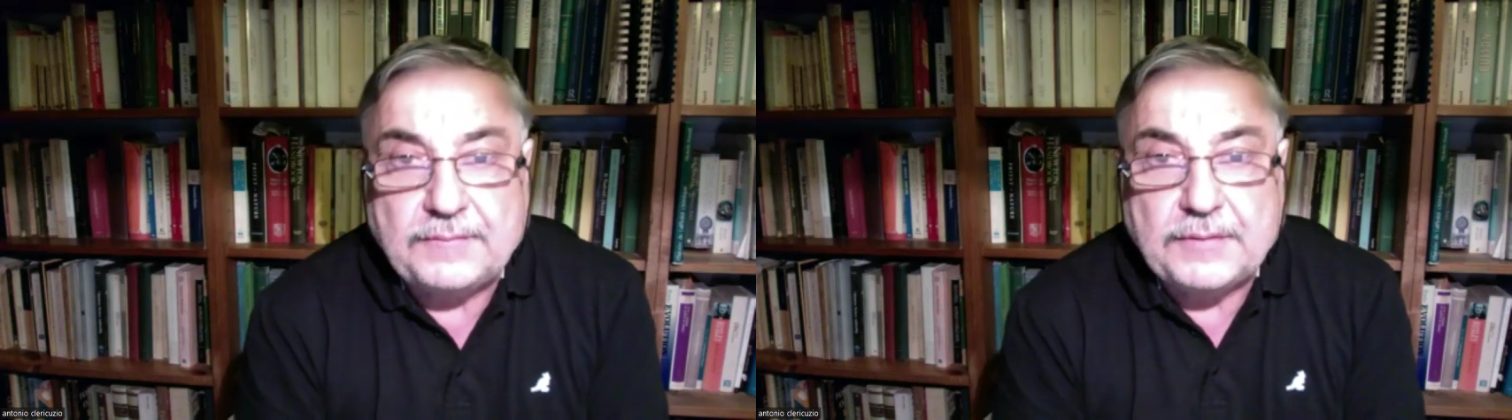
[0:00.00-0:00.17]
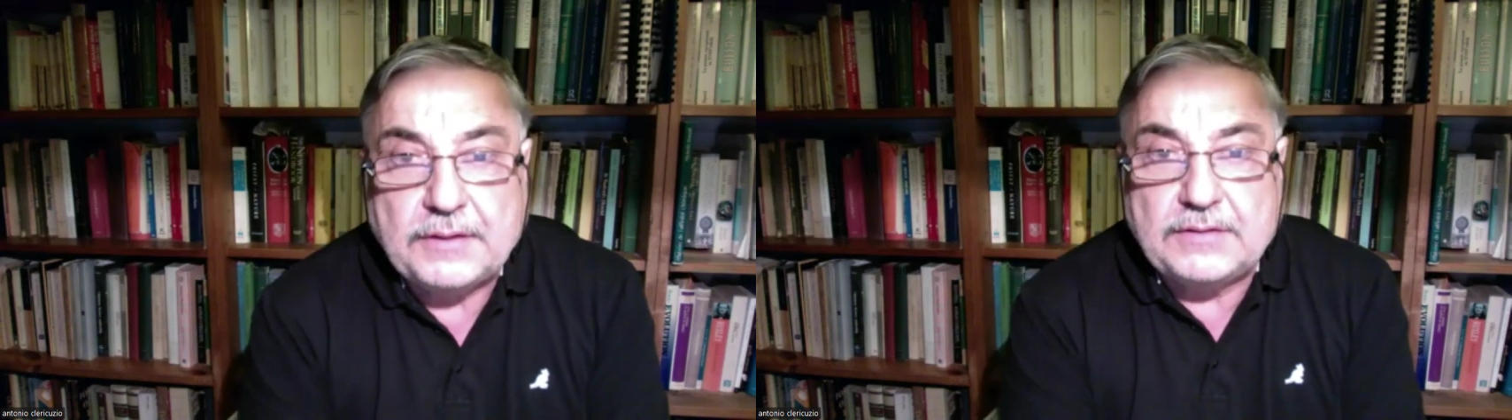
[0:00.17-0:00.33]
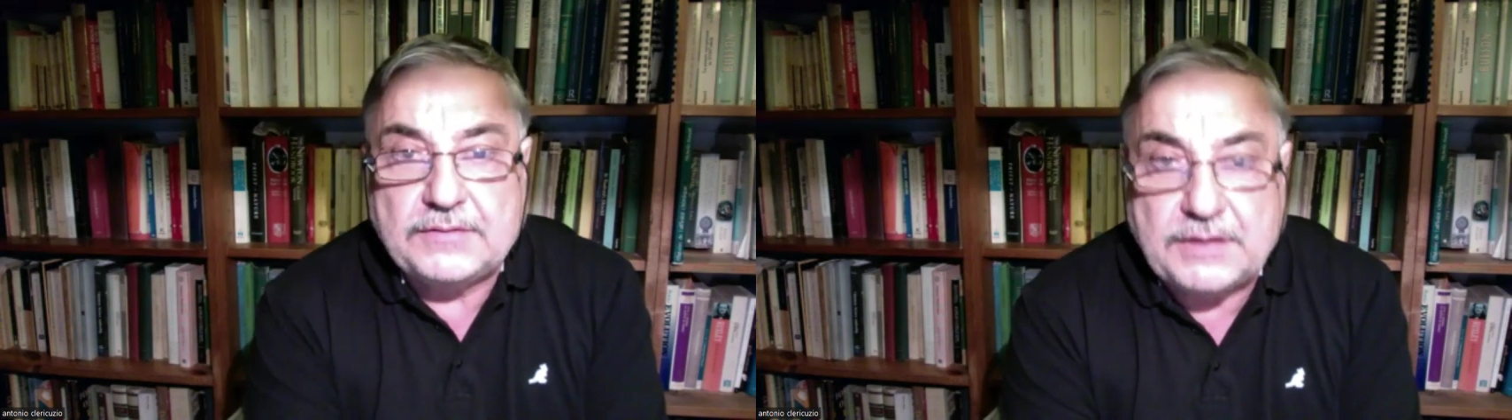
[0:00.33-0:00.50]

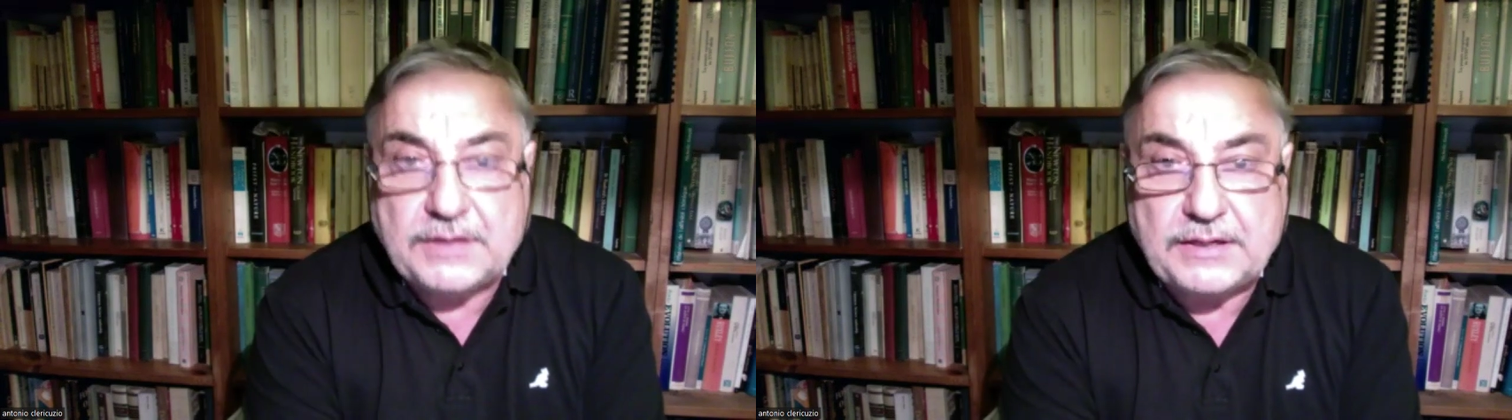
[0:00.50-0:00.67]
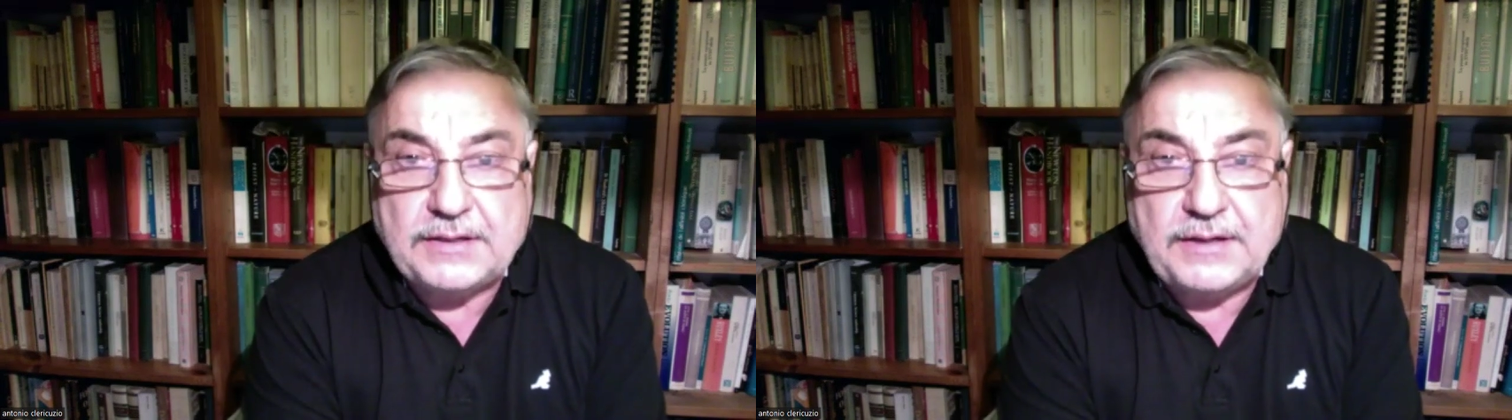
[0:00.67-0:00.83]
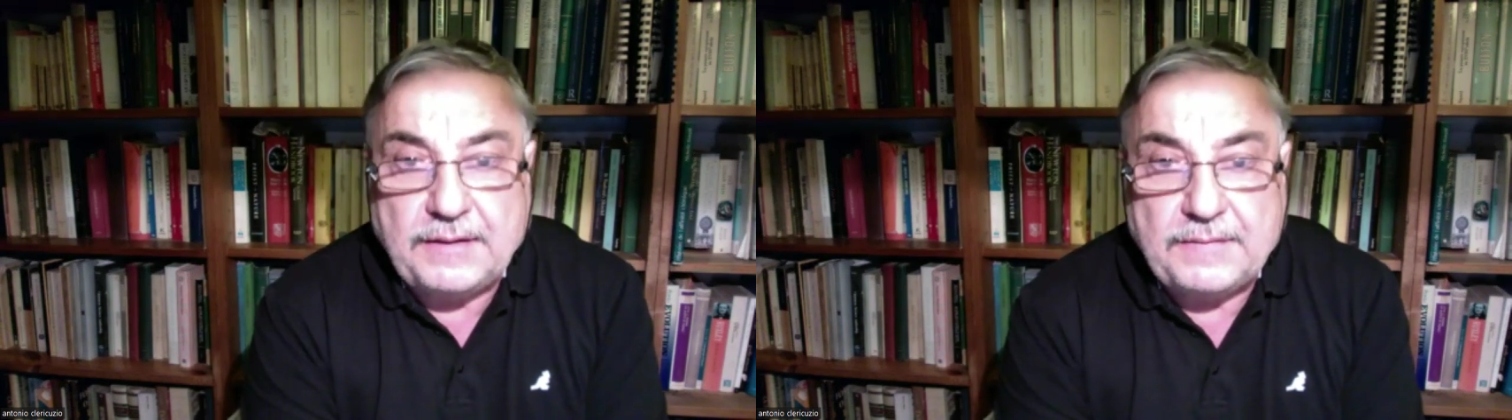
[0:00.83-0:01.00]
the
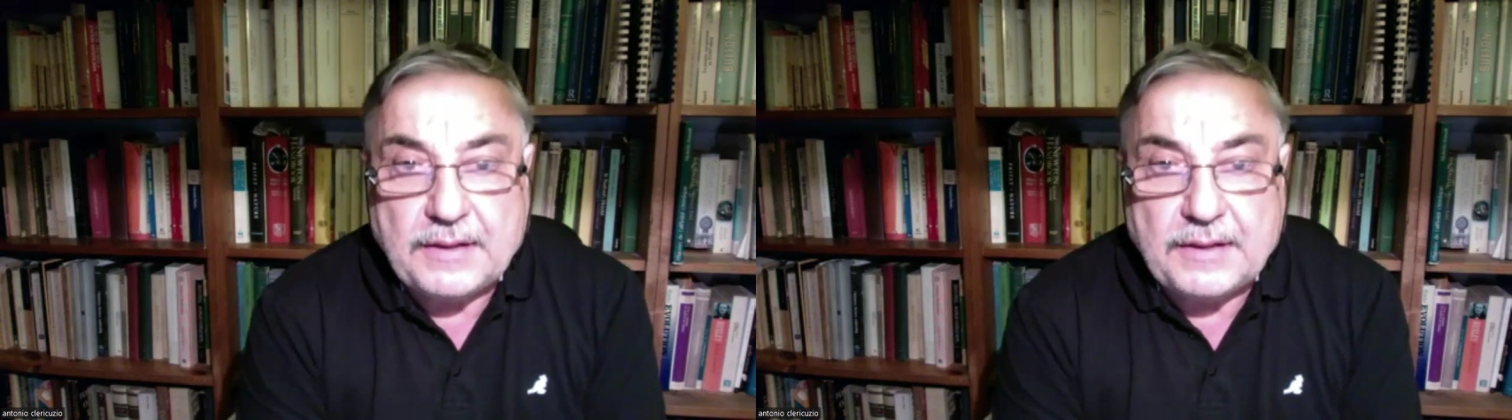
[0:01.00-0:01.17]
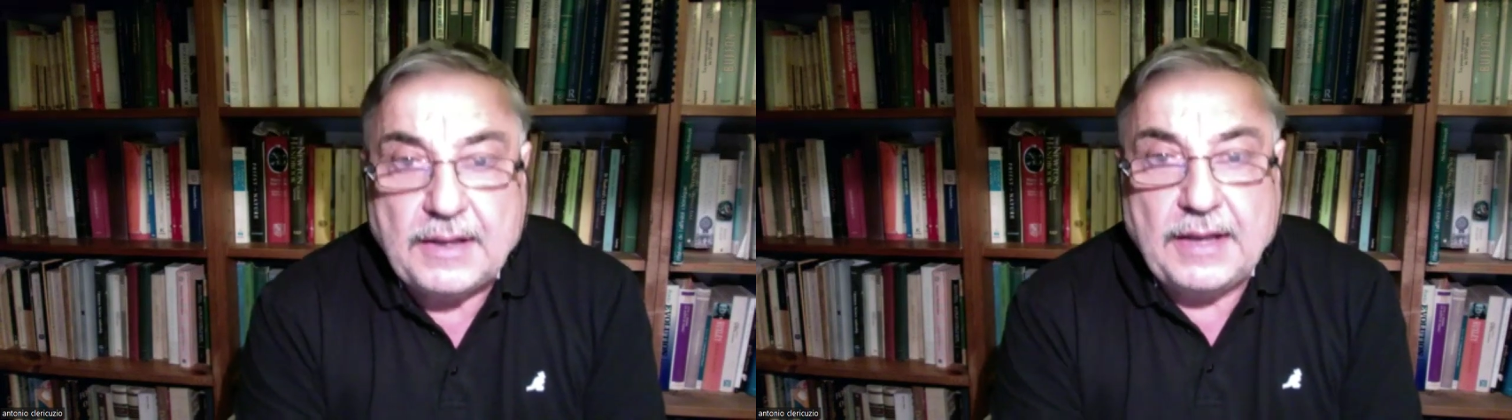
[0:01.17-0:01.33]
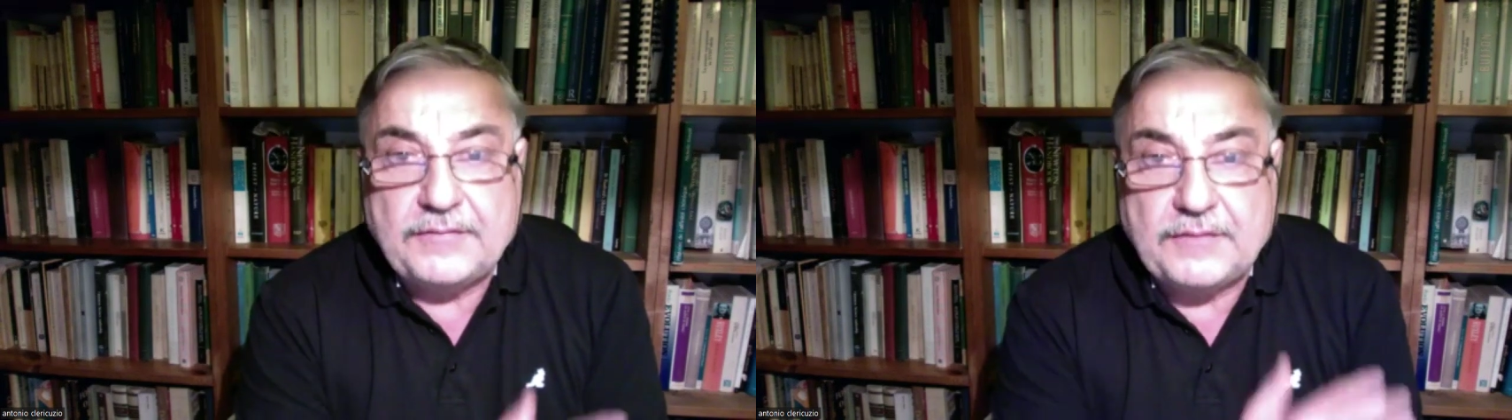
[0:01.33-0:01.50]
scene
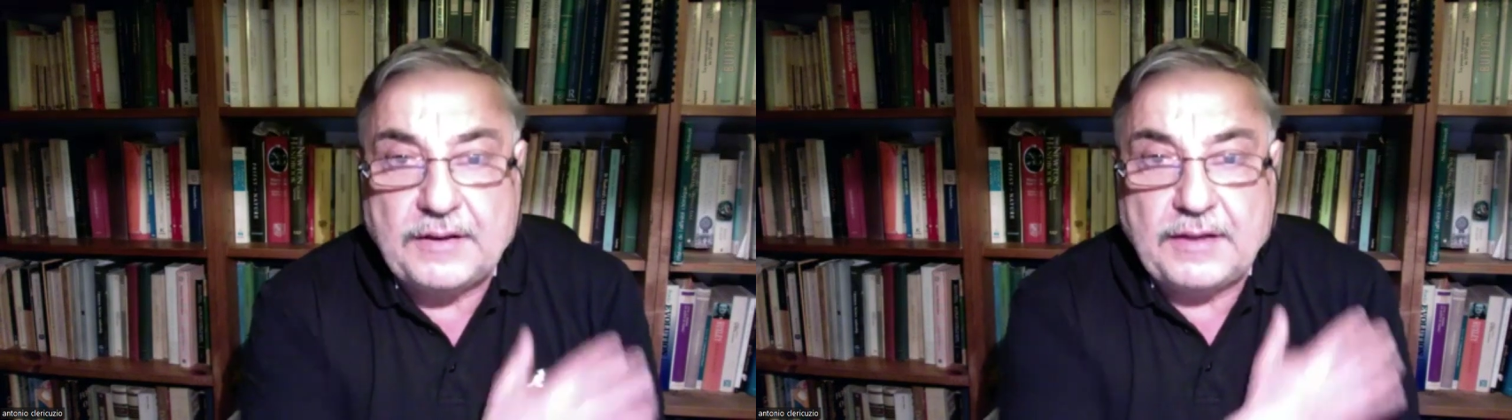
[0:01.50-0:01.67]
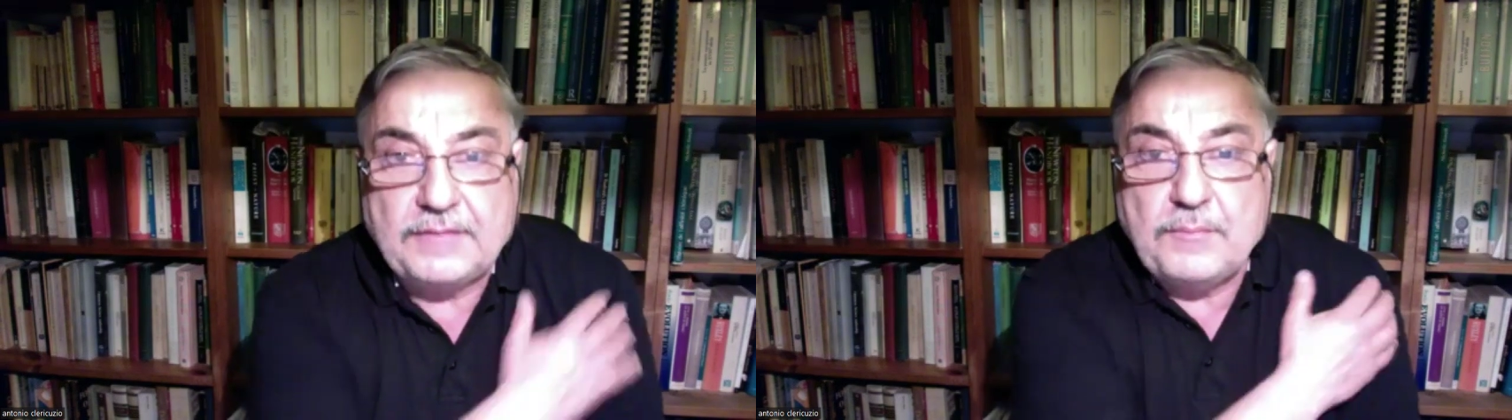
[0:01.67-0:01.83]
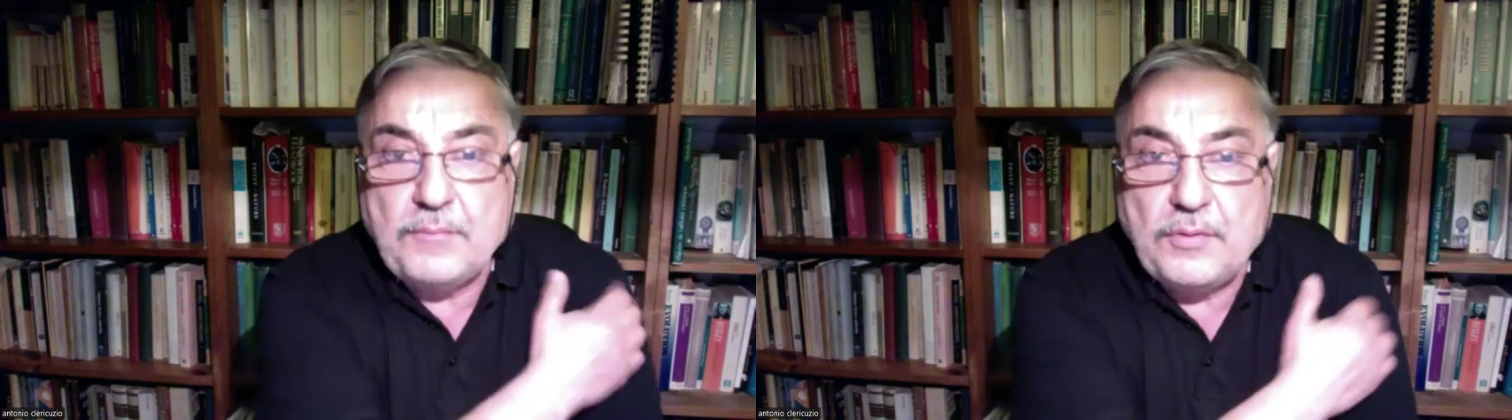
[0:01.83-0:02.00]
as a
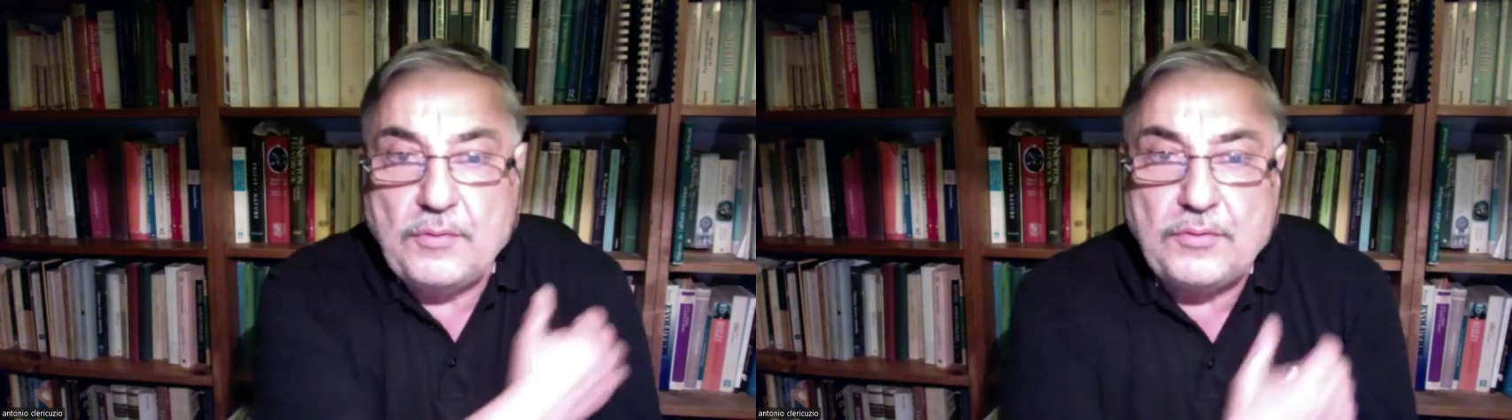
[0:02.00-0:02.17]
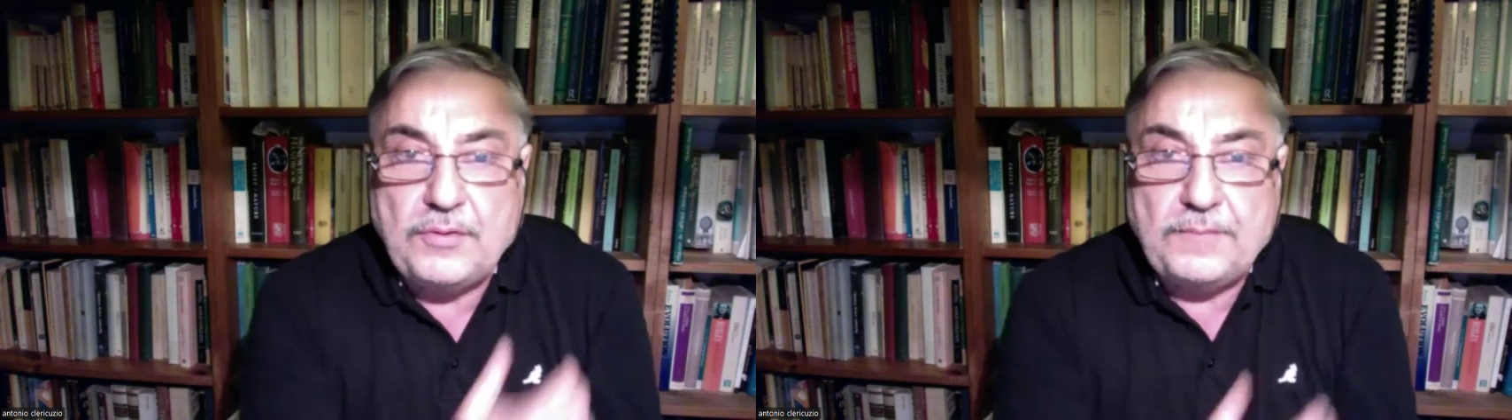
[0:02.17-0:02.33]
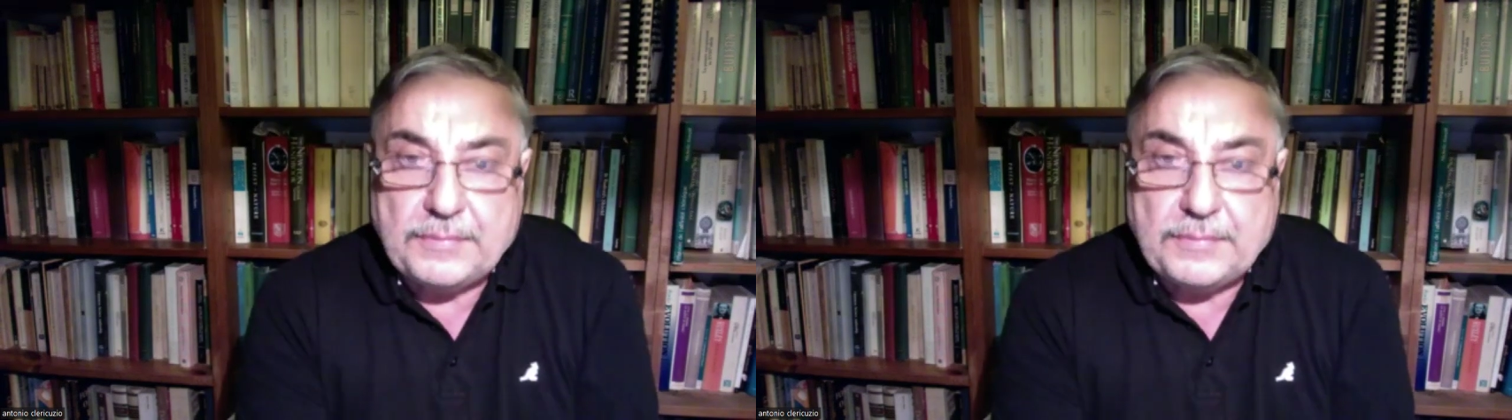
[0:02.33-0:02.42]
more